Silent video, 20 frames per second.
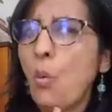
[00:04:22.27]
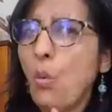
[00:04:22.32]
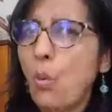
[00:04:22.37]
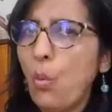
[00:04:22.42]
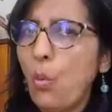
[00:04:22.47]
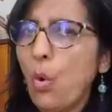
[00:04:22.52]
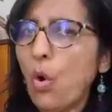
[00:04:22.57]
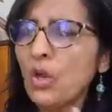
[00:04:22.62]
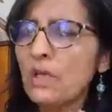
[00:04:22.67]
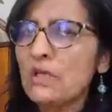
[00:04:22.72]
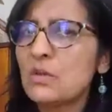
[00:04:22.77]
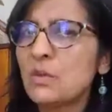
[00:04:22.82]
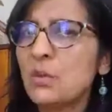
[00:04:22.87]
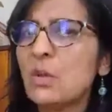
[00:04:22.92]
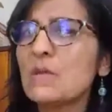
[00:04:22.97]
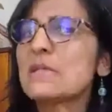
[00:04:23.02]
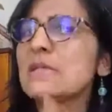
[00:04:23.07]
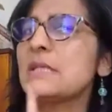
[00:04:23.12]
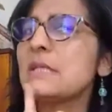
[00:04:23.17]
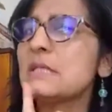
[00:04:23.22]
what
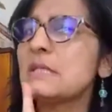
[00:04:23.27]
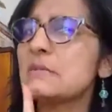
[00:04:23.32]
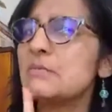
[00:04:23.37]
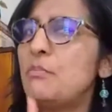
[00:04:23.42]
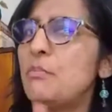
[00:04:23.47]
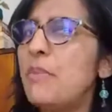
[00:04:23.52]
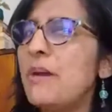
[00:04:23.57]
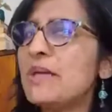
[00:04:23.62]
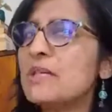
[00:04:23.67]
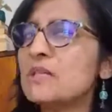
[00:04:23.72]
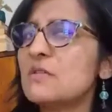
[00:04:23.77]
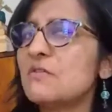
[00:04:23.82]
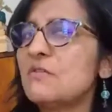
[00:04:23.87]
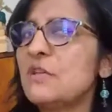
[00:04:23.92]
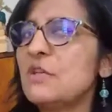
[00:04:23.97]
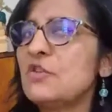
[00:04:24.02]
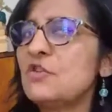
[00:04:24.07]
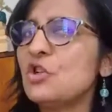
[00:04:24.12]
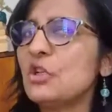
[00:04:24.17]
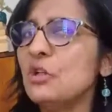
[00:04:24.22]
was his best
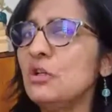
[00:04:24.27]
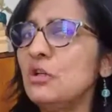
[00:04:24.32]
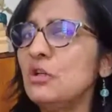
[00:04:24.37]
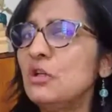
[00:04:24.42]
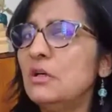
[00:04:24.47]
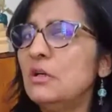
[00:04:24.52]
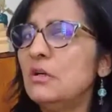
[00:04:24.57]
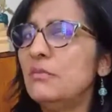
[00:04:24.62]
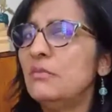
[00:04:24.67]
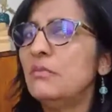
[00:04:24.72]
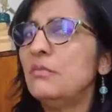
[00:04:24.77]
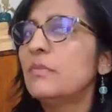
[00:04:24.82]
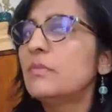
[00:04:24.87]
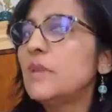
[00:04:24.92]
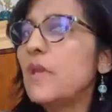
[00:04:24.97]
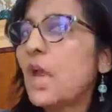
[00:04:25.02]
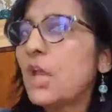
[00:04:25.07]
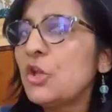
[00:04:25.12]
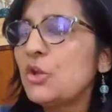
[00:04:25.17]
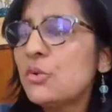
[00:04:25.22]
feature?
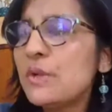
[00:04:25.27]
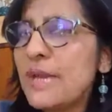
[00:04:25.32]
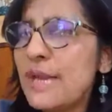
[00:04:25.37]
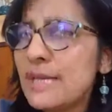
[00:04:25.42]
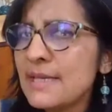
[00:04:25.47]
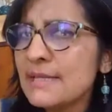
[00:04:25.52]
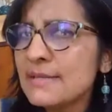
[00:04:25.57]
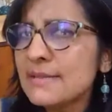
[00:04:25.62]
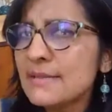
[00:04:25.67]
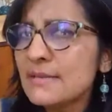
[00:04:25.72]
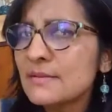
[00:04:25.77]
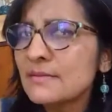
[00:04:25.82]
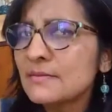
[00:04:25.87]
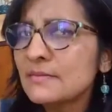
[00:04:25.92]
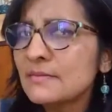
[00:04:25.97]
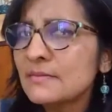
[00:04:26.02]
Can you guess?